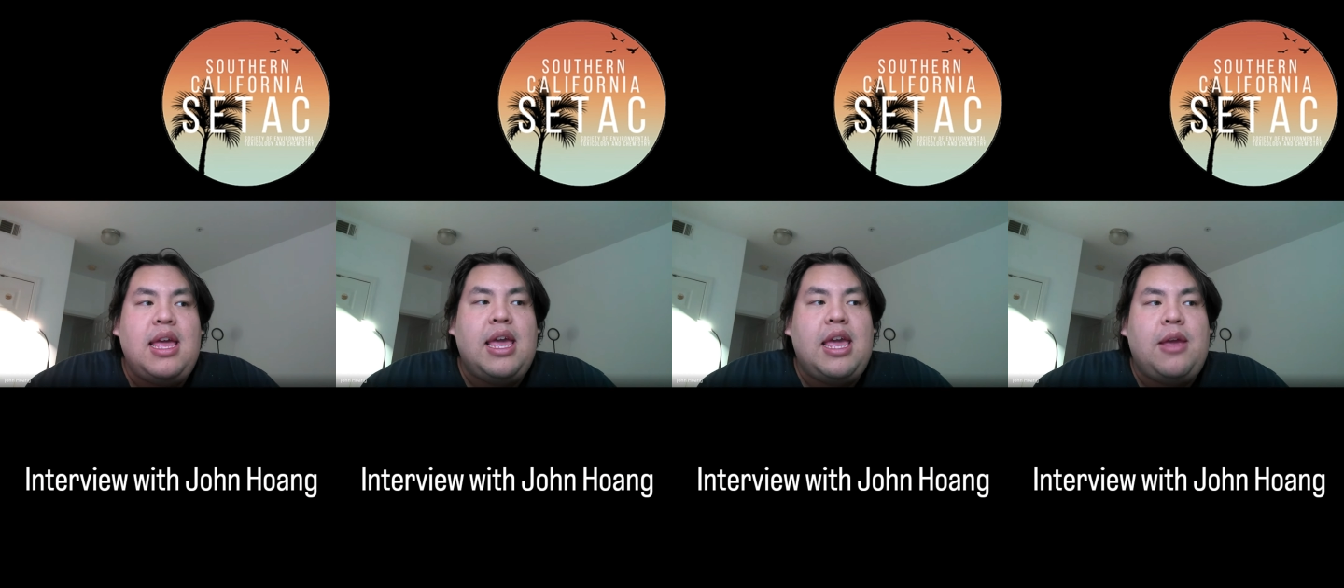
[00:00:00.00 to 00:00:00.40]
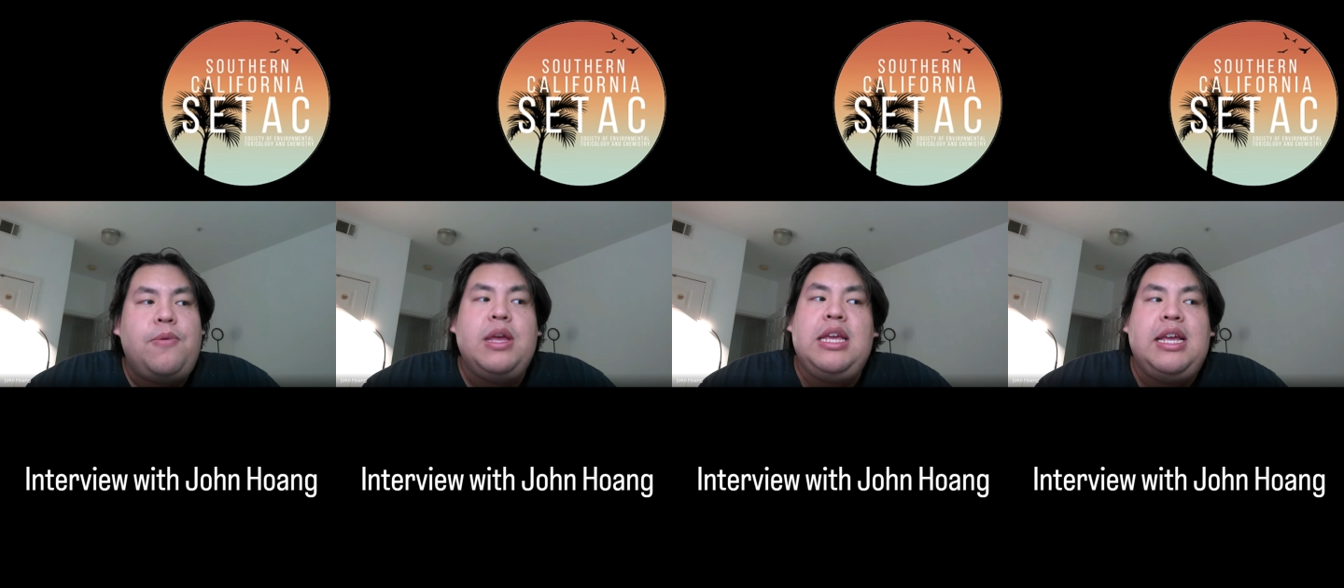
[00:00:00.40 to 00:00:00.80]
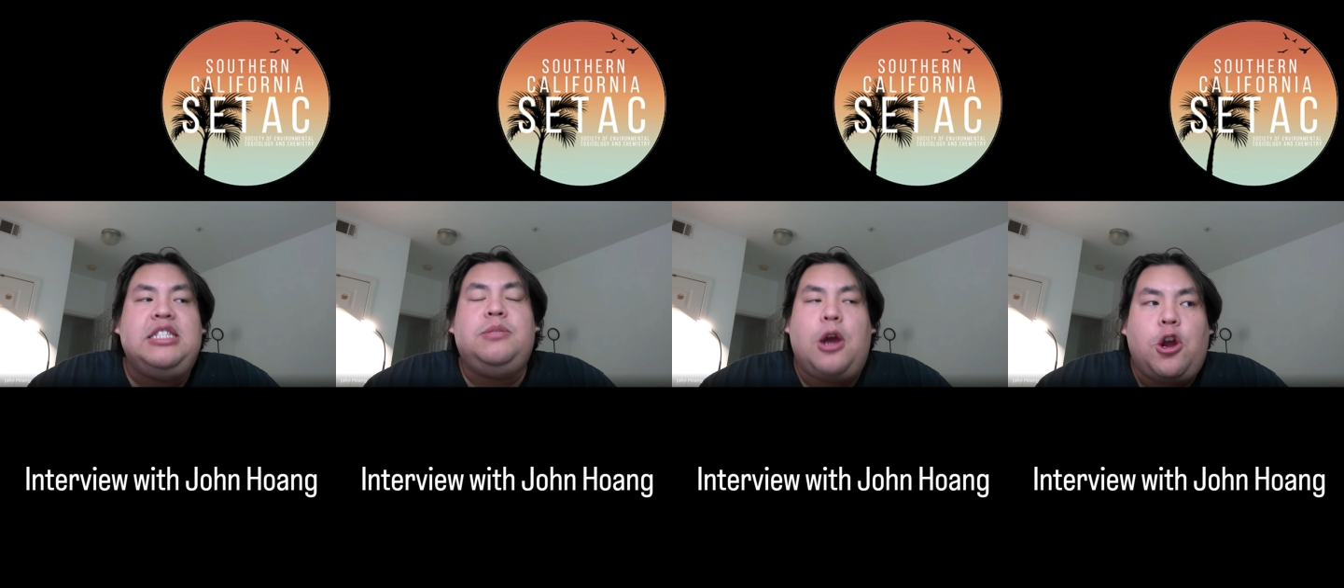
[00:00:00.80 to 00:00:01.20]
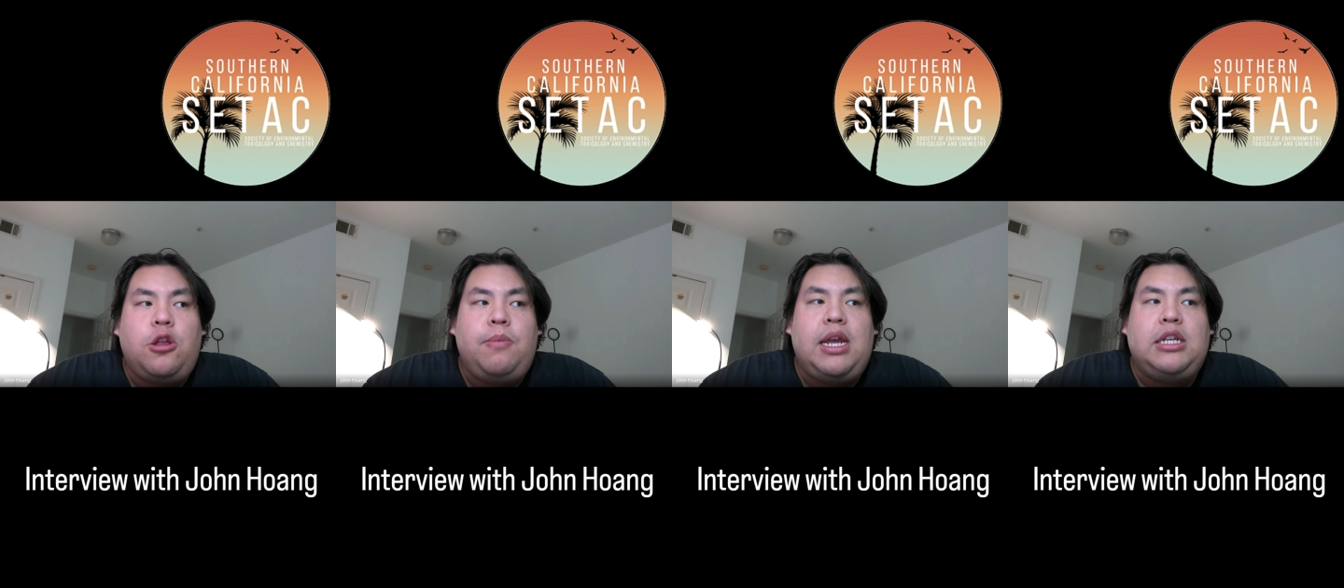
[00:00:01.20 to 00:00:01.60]
it really inspired
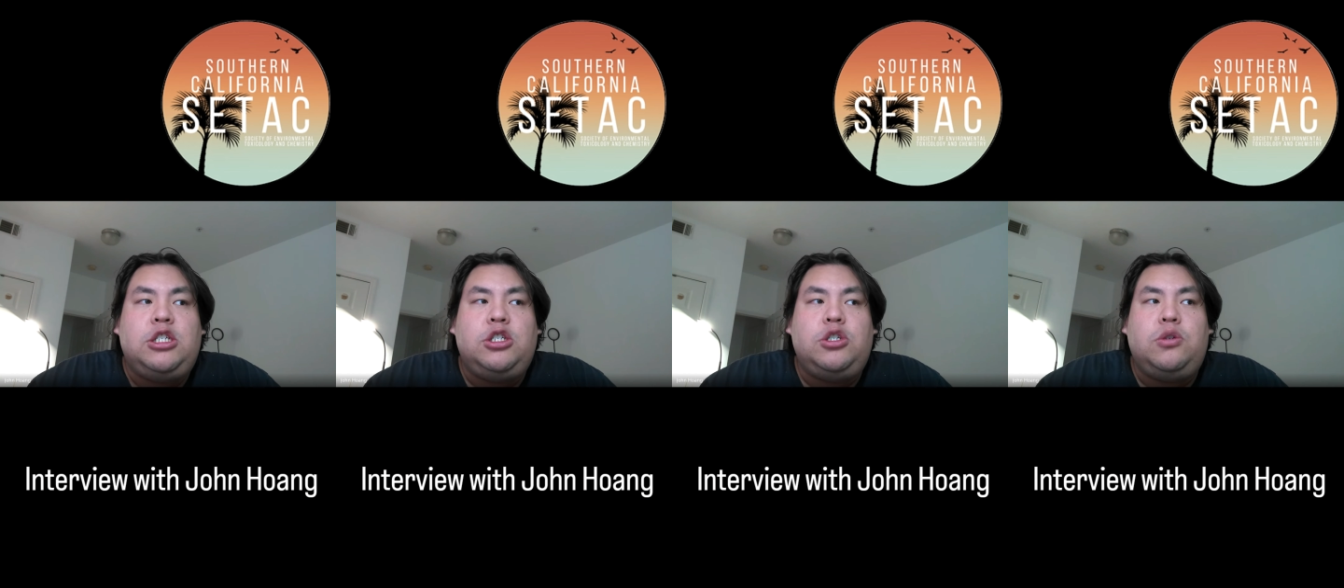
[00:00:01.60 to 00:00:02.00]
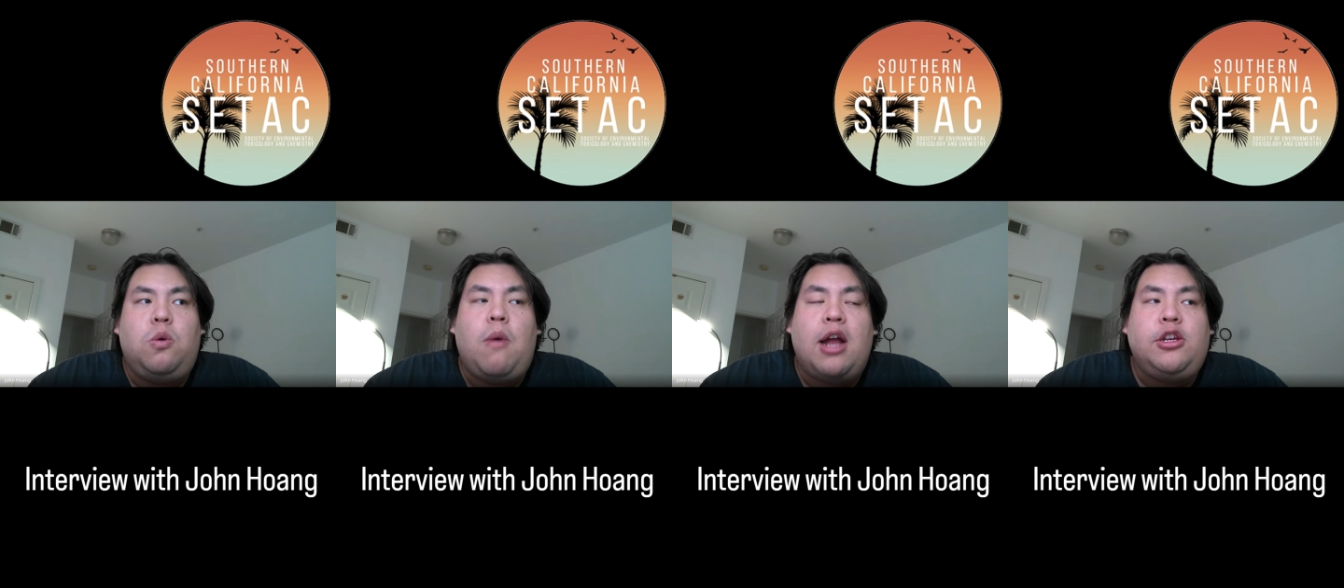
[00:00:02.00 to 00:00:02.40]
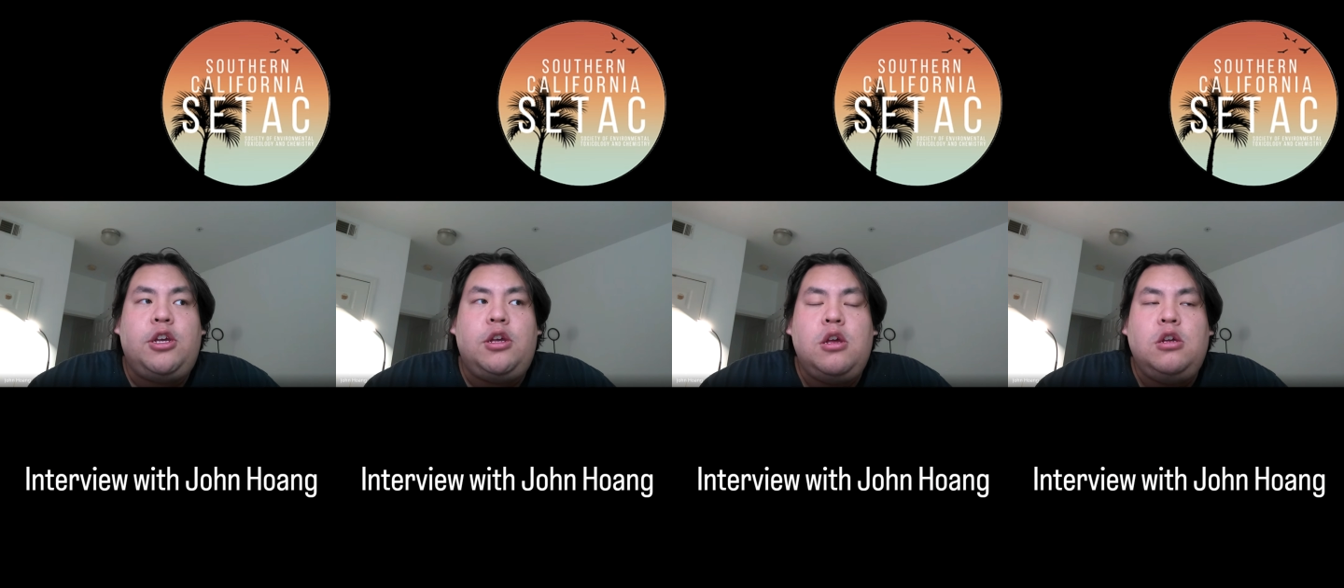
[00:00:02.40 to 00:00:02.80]
me to want to